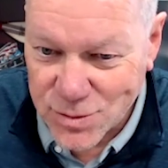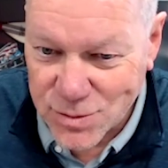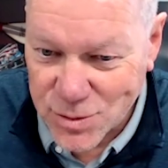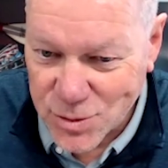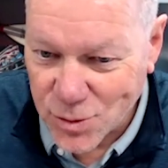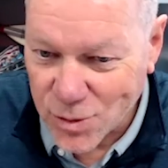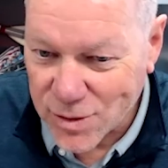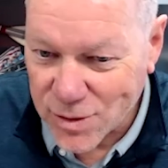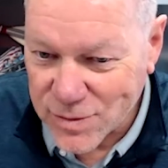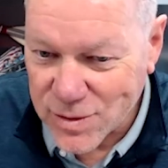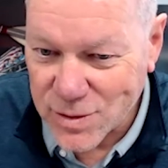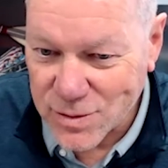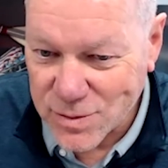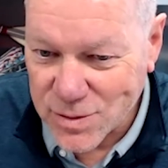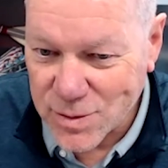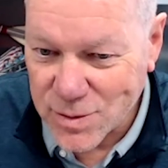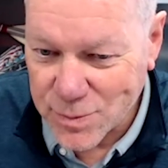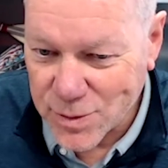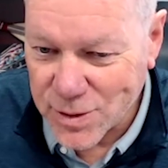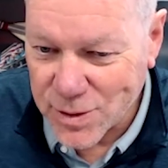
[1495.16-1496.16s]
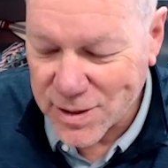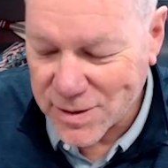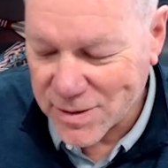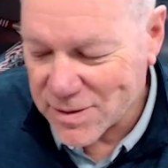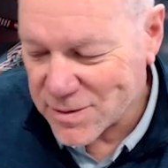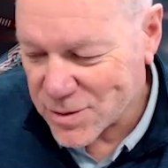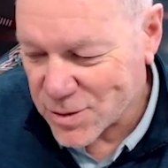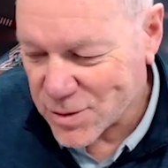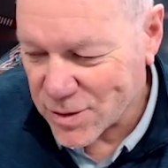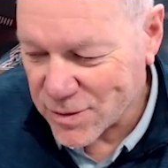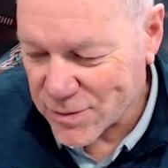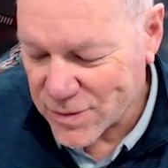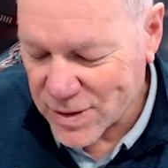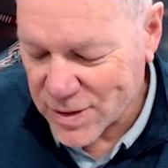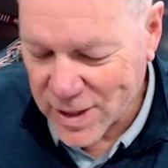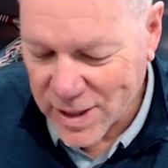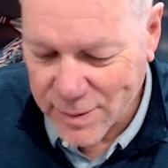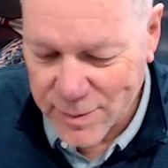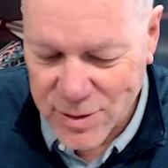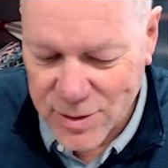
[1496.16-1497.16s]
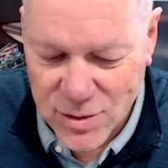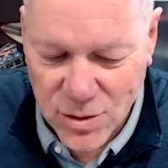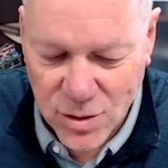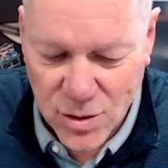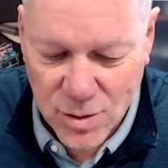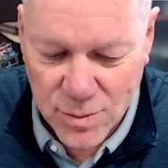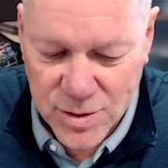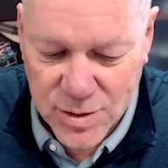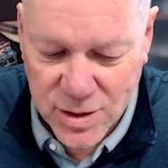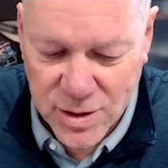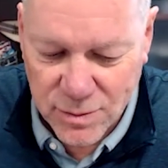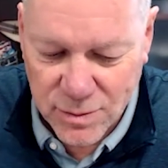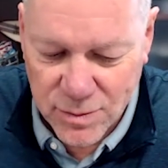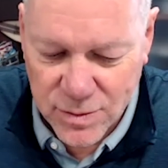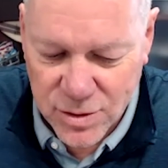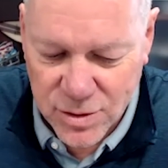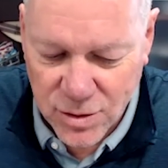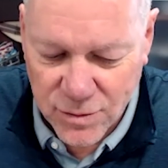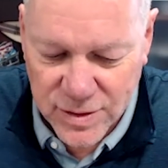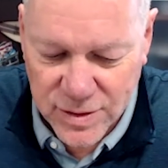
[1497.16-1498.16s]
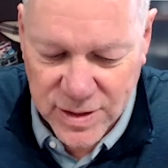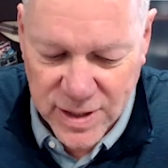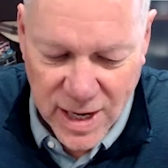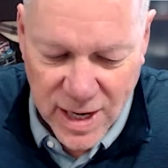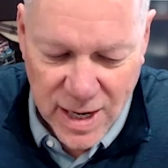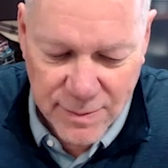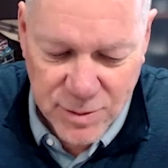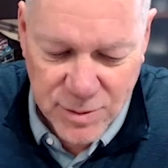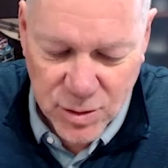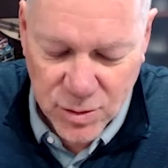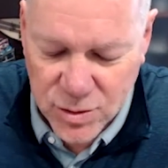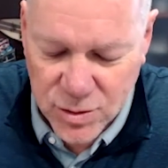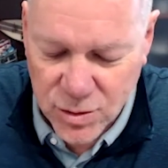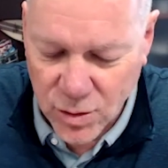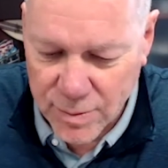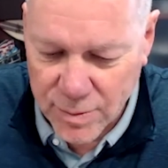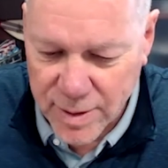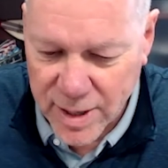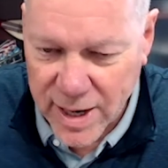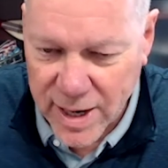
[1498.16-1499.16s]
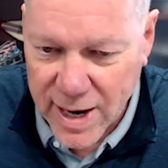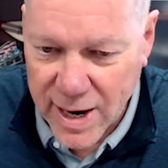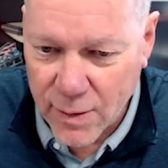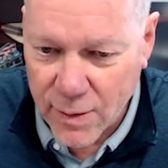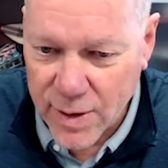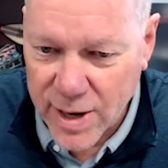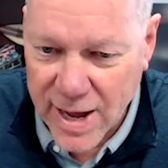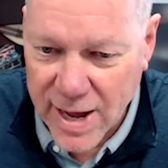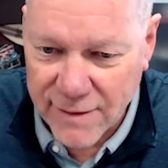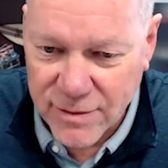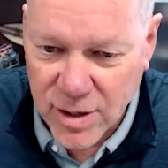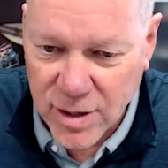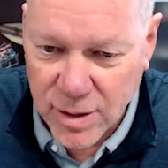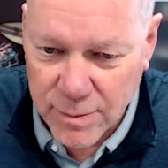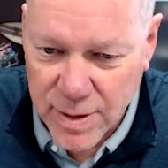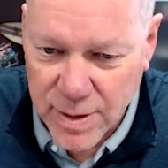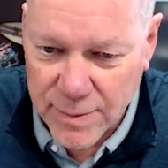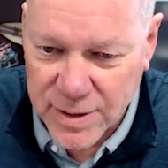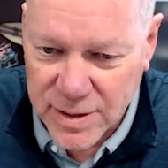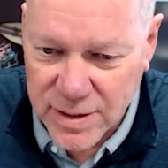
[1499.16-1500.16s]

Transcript: sort of to put it sort of in layman's terms. You can reserve a time, so it's only about an hour and a half commitment